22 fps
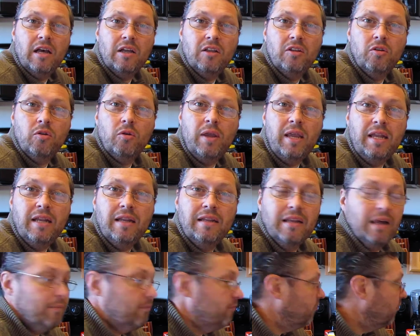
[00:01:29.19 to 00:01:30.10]
to heat it
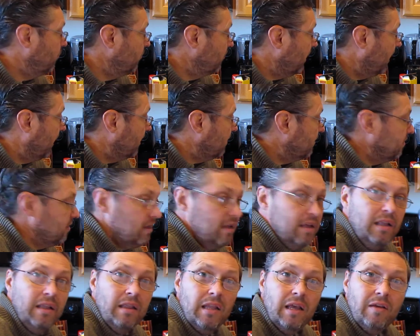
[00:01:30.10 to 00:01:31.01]
up from that
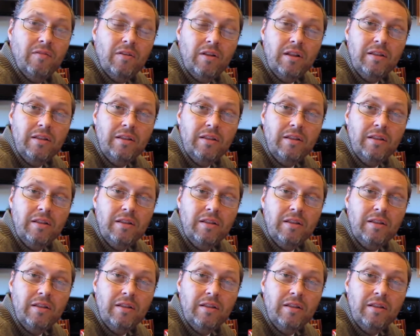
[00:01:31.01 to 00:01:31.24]
level.